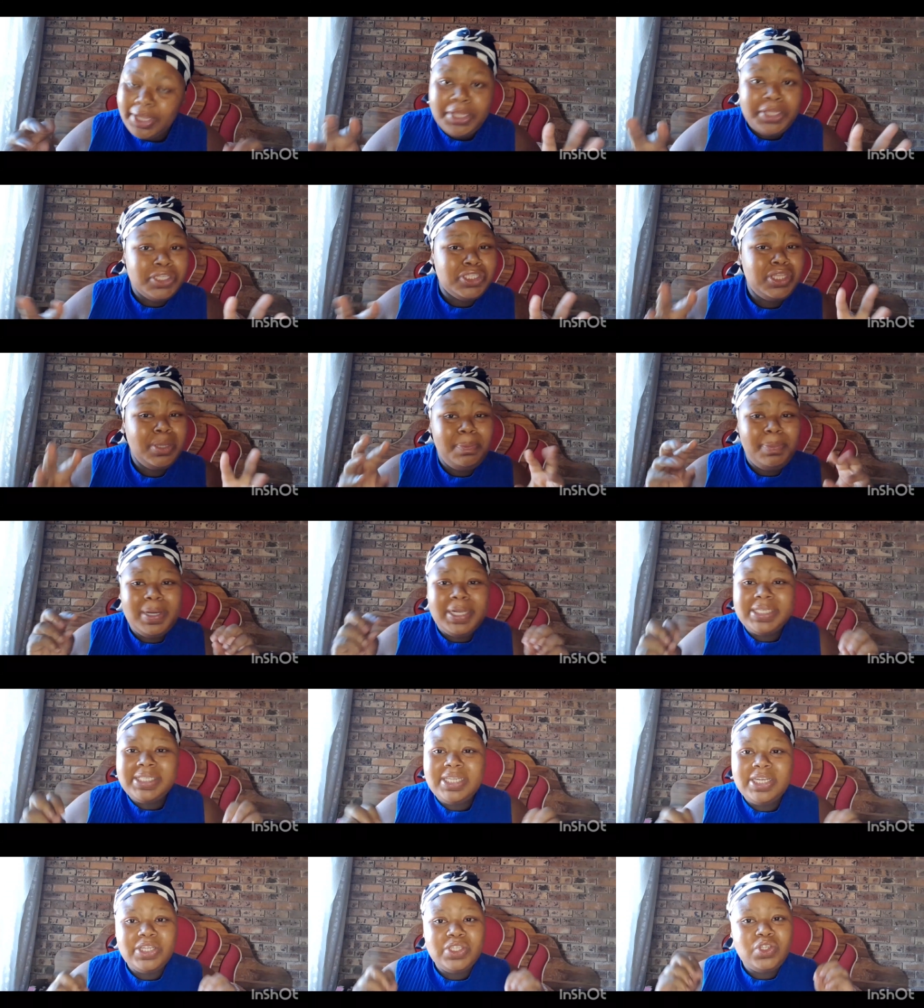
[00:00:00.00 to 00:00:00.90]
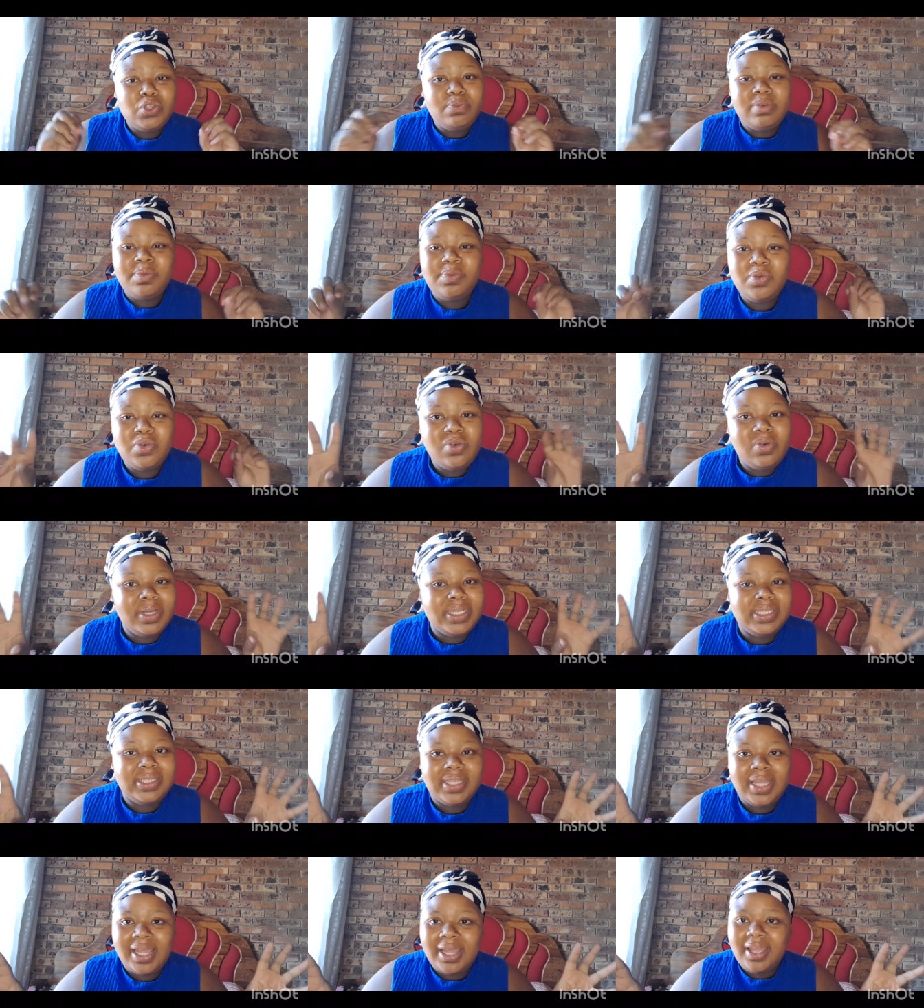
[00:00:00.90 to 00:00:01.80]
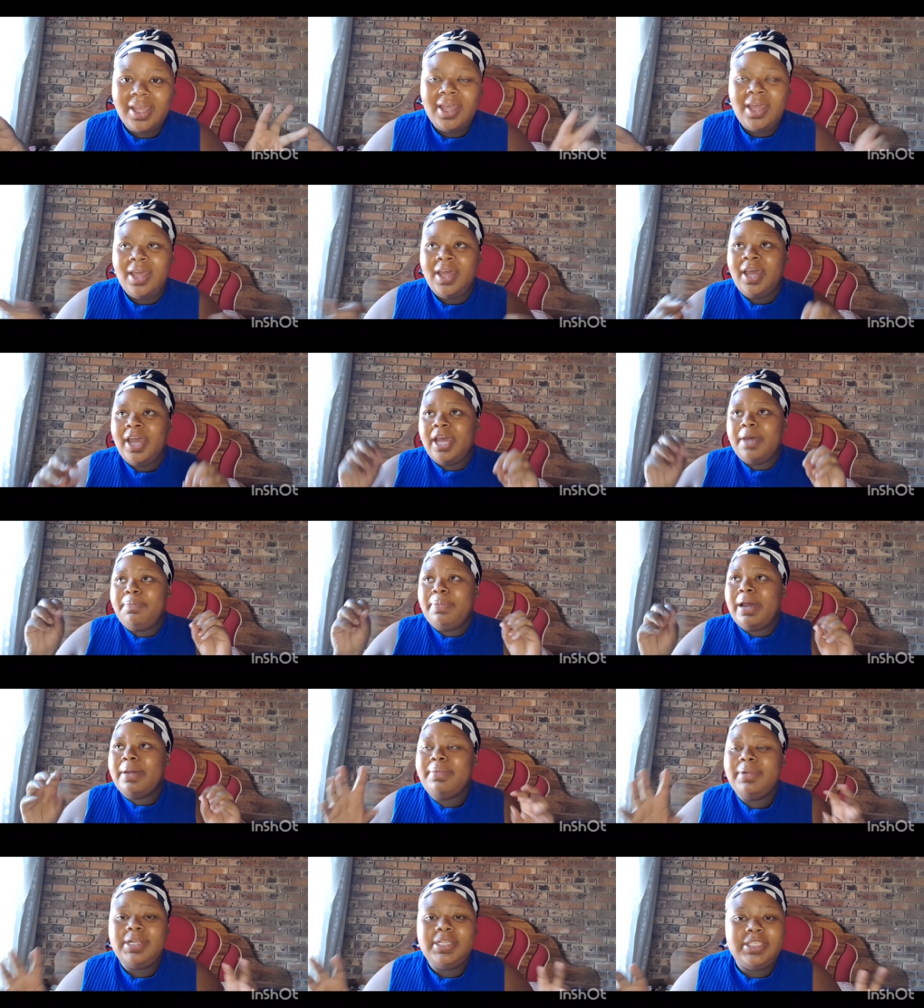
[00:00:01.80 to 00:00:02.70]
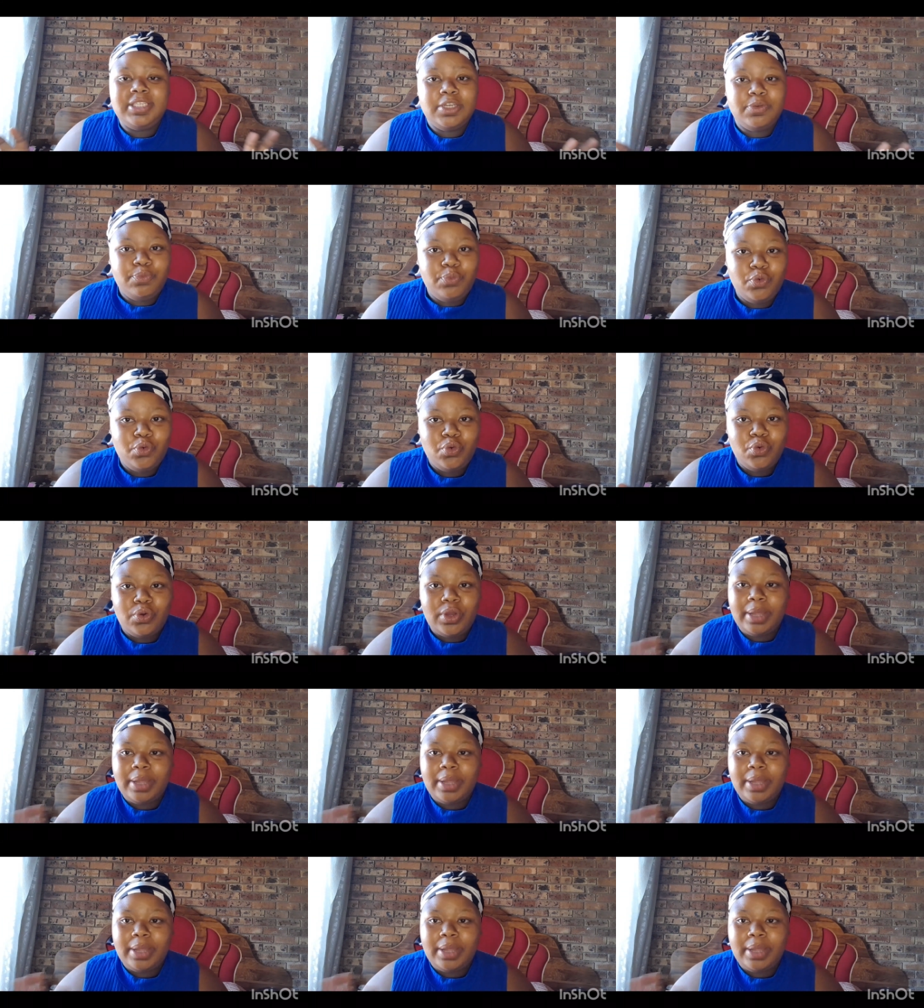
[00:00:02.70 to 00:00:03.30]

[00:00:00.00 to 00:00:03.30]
Stop listening to people who are saying a Bible is a book,